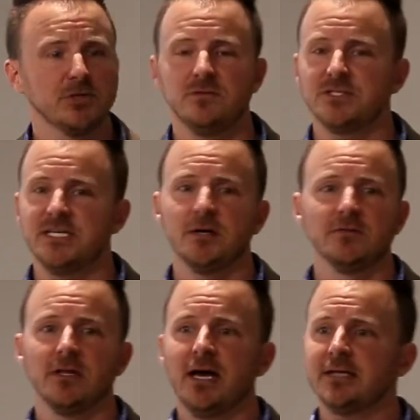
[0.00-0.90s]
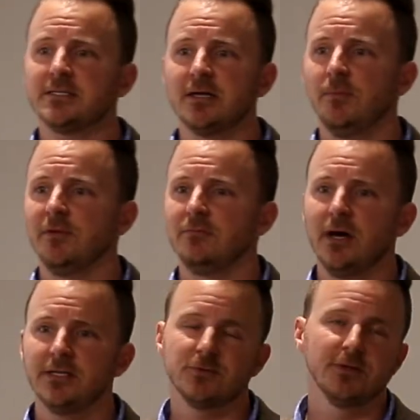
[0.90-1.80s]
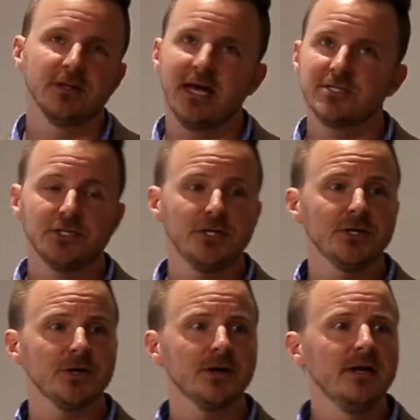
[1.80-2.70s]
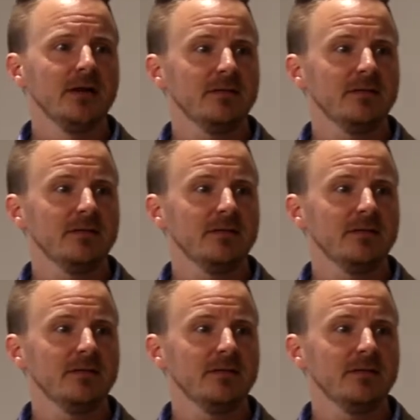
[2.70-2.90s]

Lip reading: you've seen over the last couple of months, really the last year,